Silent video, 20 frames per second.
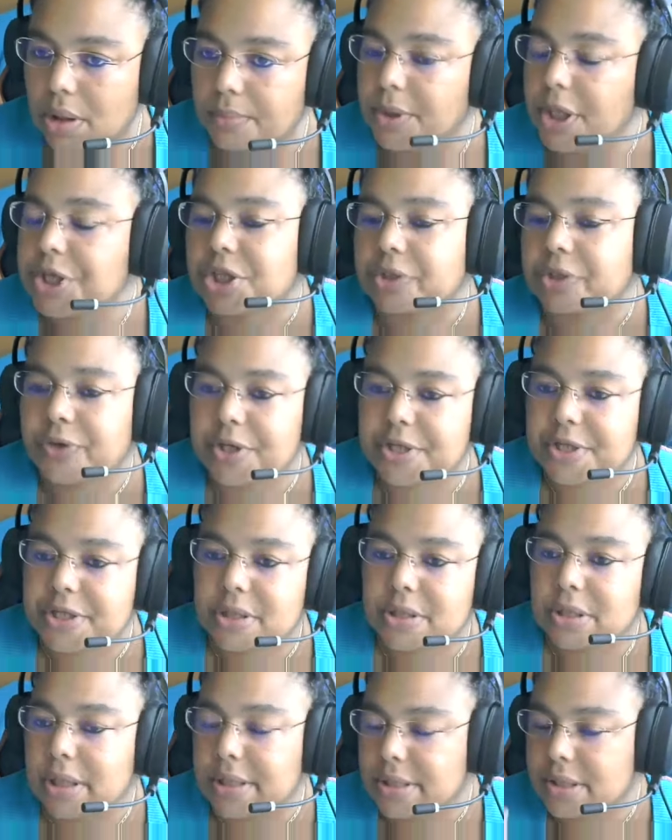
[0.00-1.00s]
each of
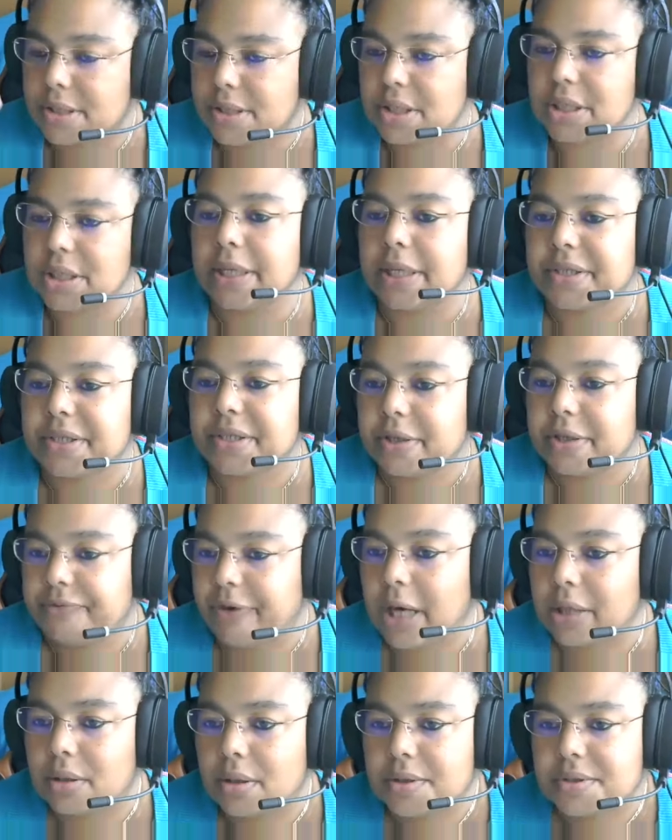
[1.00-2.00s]
us see and
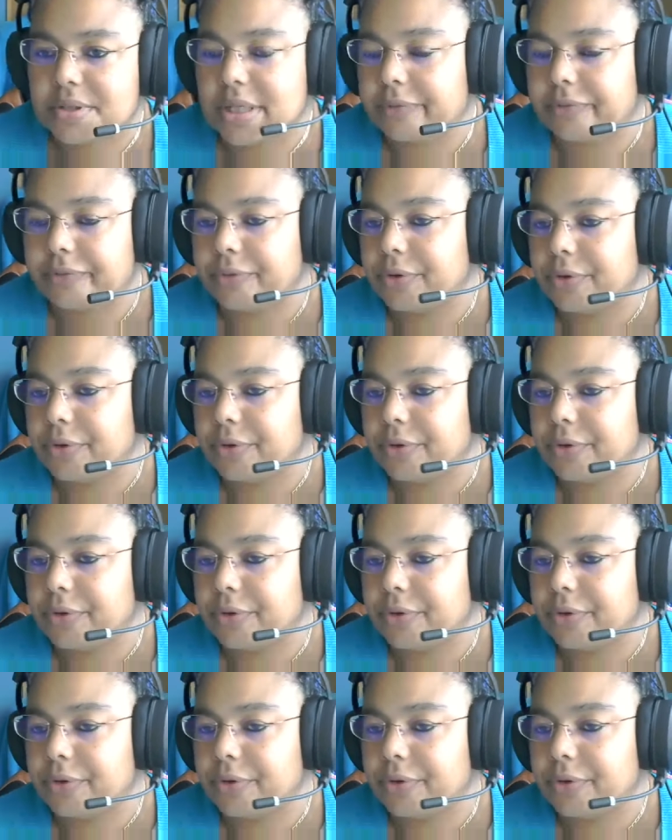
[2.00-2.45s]
define ourselves